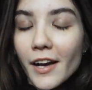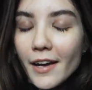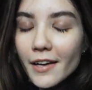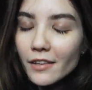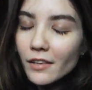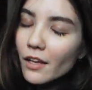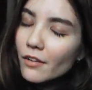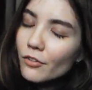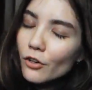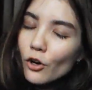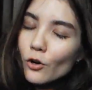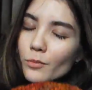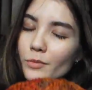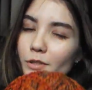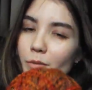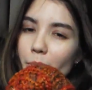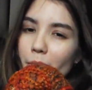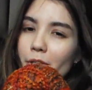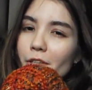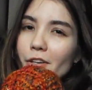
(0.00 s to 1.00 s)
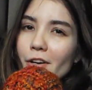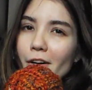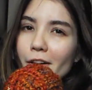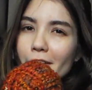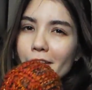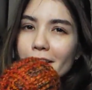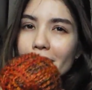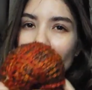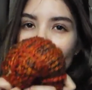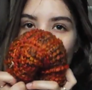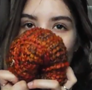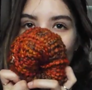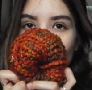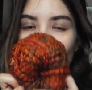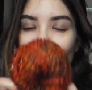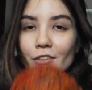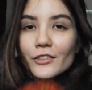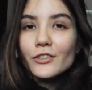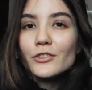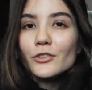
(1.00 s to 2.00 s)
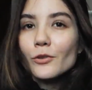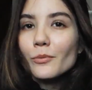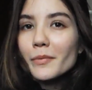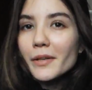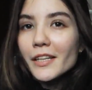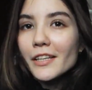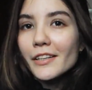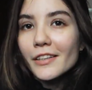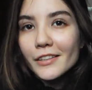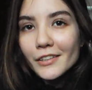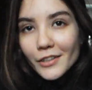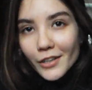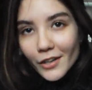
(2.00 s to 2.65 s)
I love homespun yarn. There's so many good